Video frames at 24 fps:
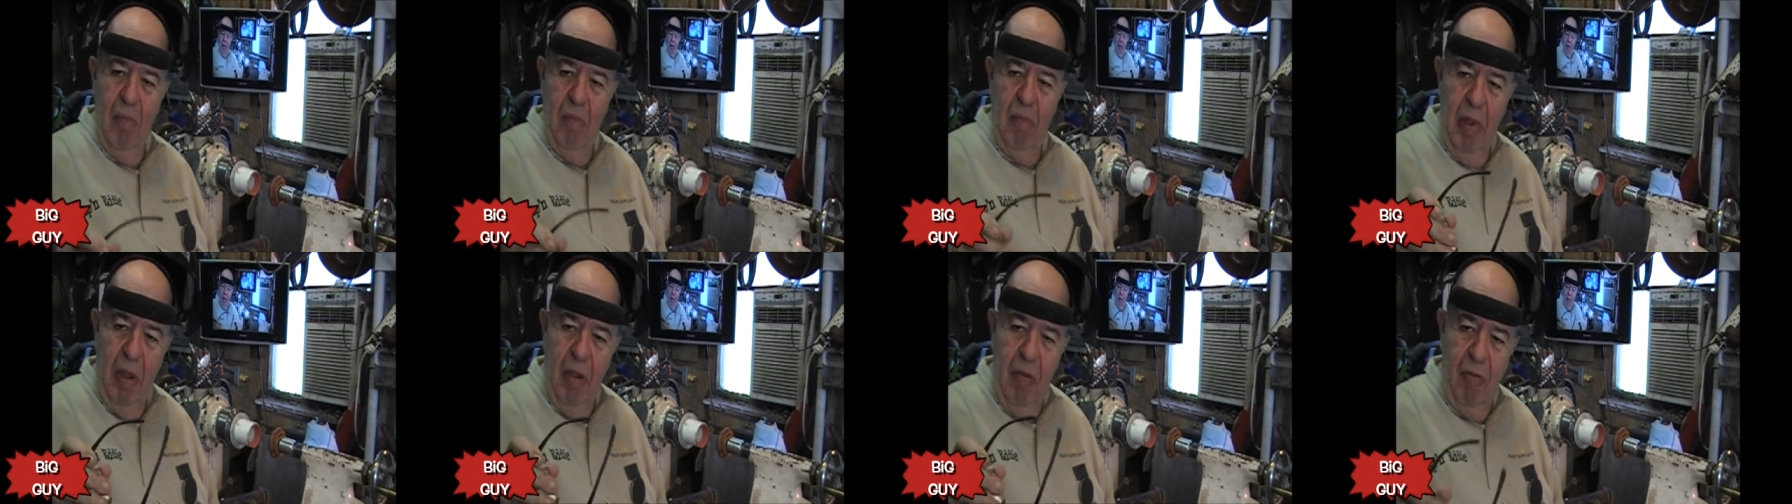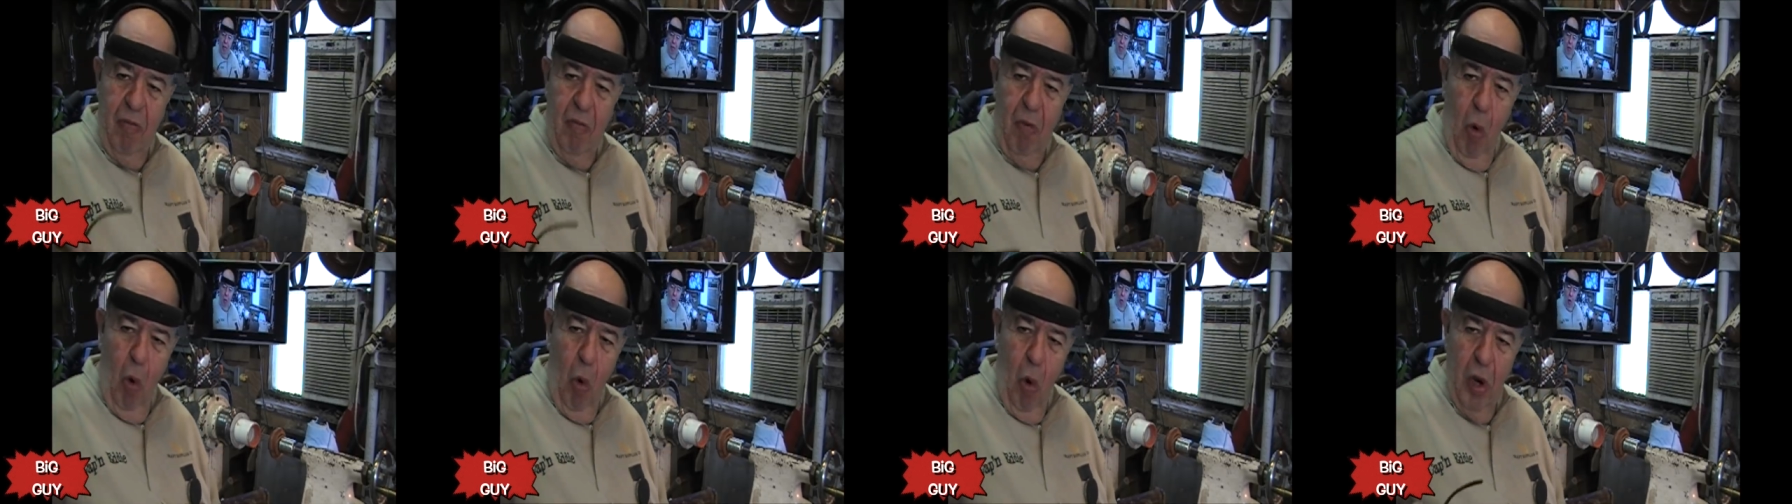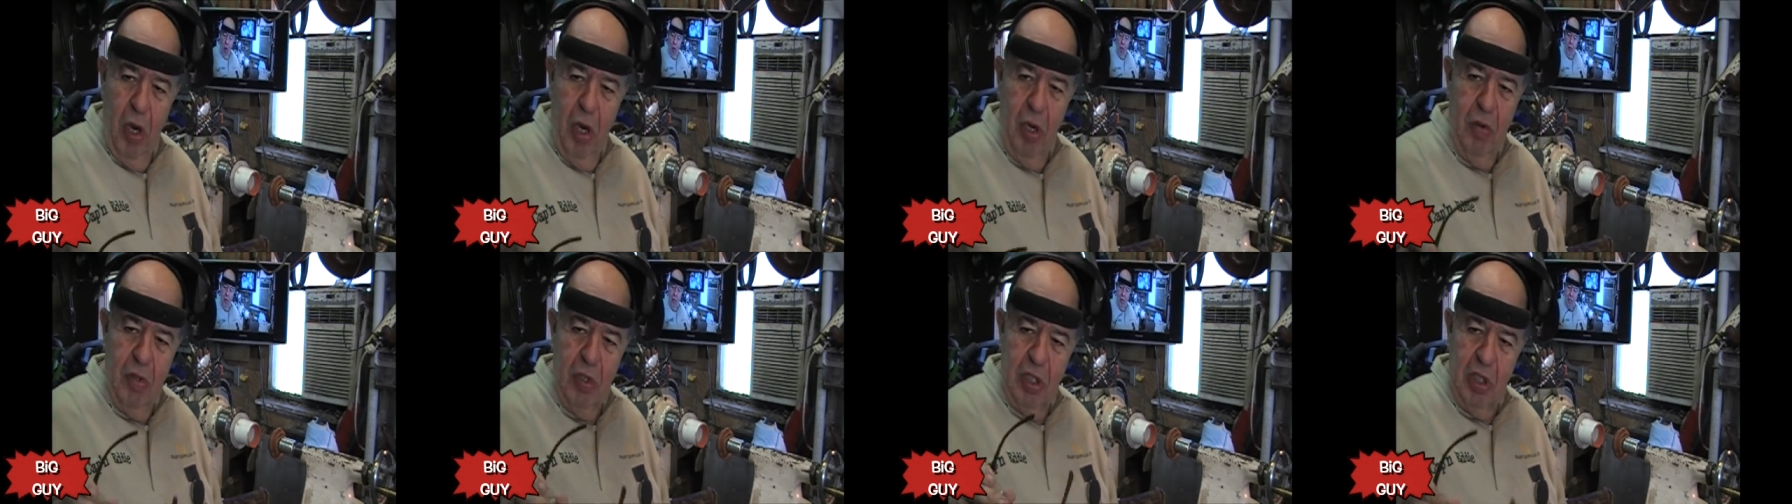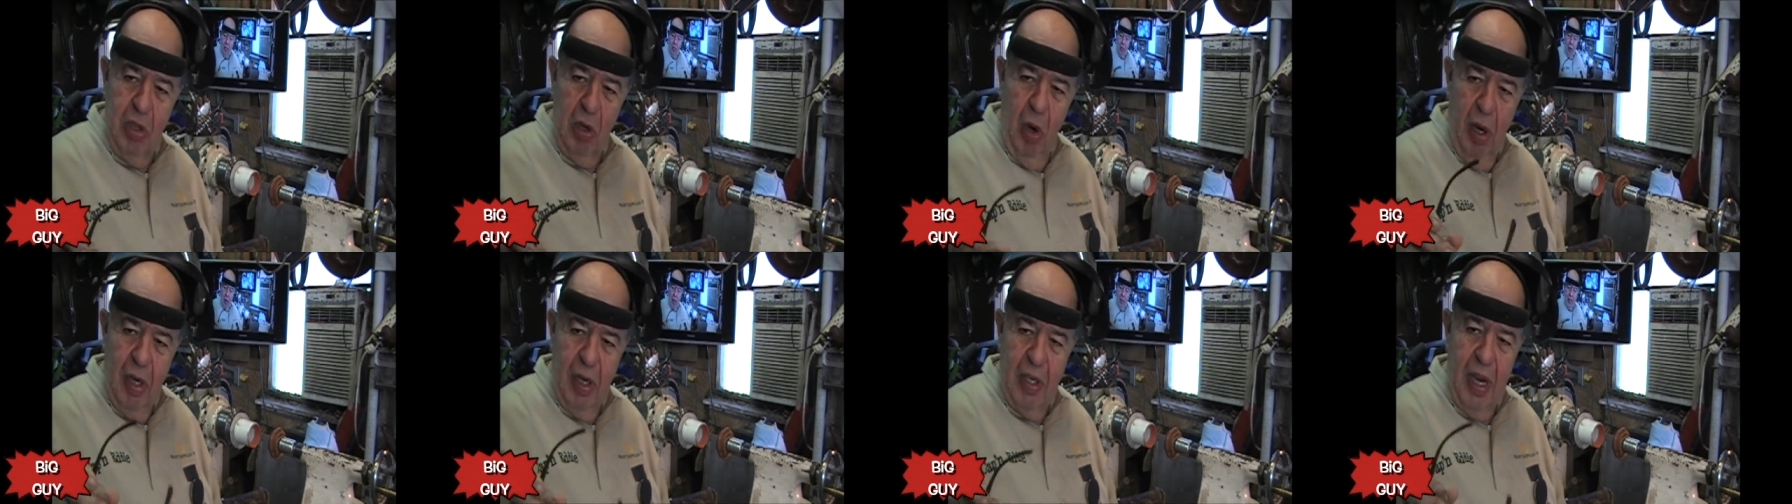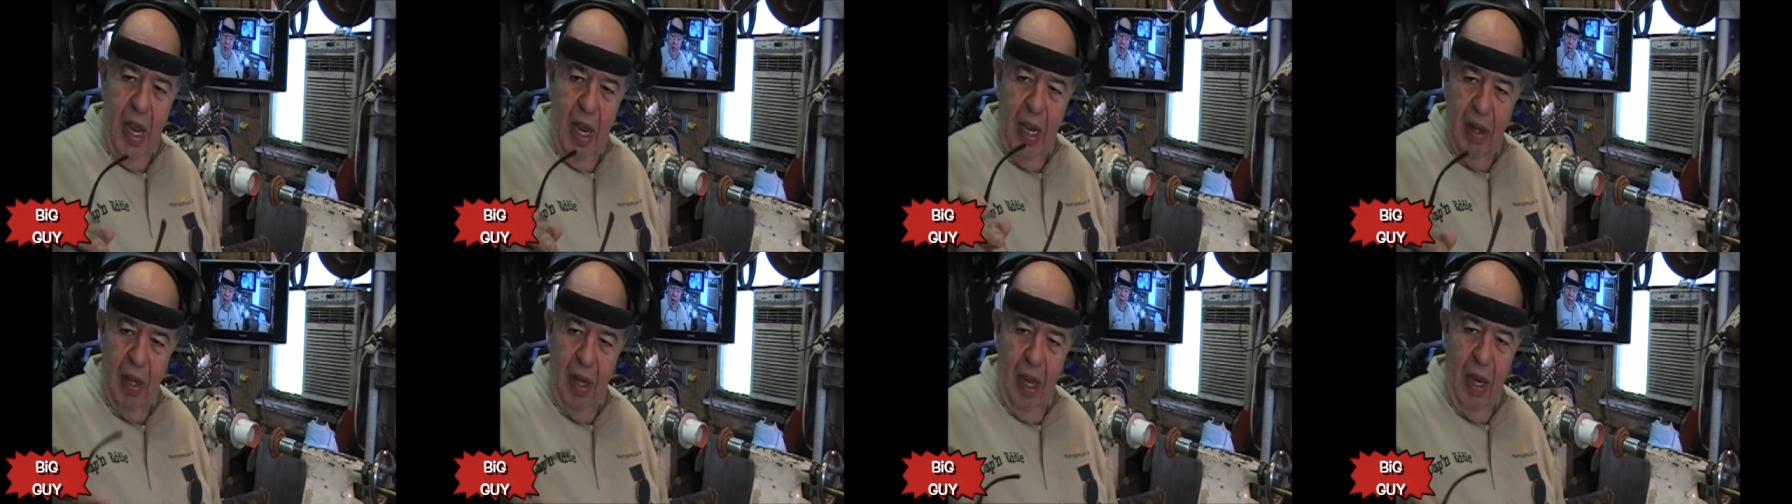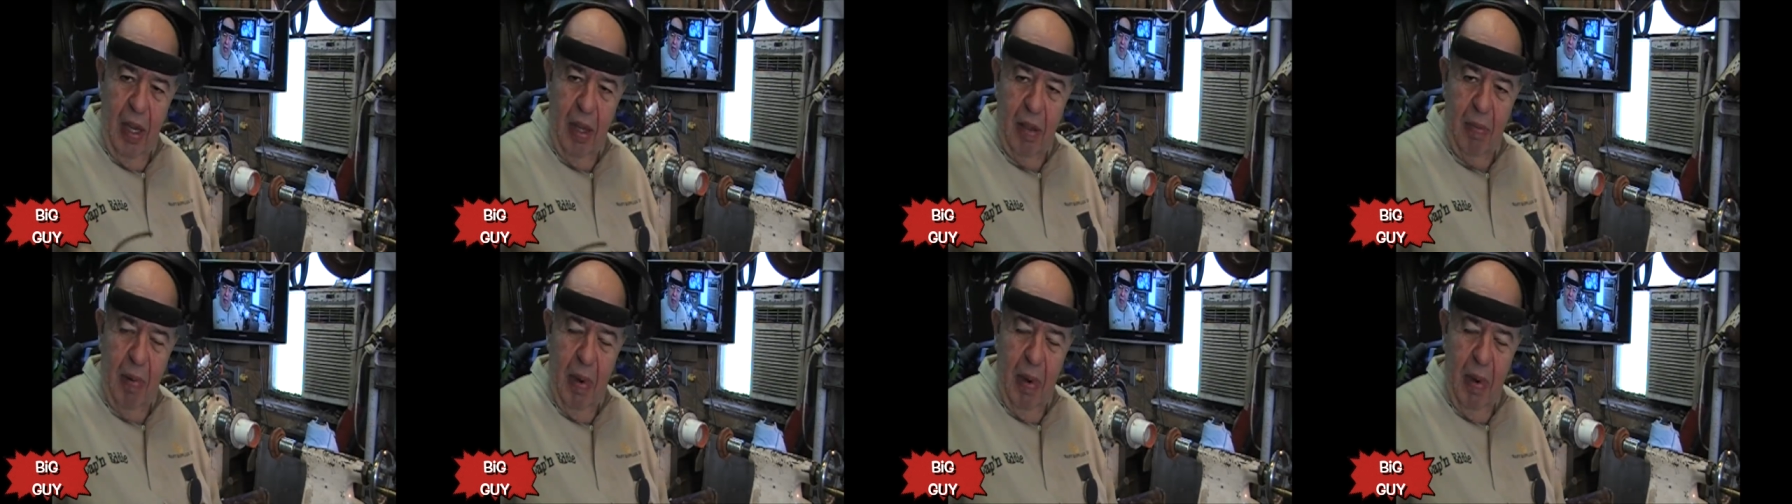before you start that lathe.